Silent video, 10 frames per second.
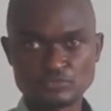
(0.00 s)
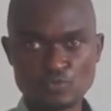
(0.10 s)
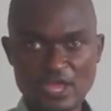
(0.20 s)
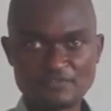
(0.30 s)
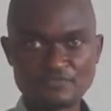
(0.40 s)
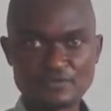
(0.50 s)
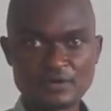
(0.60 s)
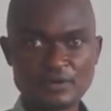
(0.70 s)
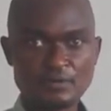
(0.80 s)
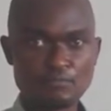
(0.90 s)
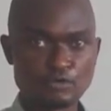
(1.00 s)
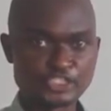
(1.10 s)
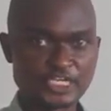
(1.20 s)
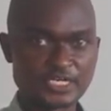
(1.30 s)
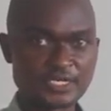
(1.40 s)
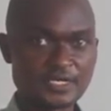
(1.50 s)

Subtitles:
wave motion.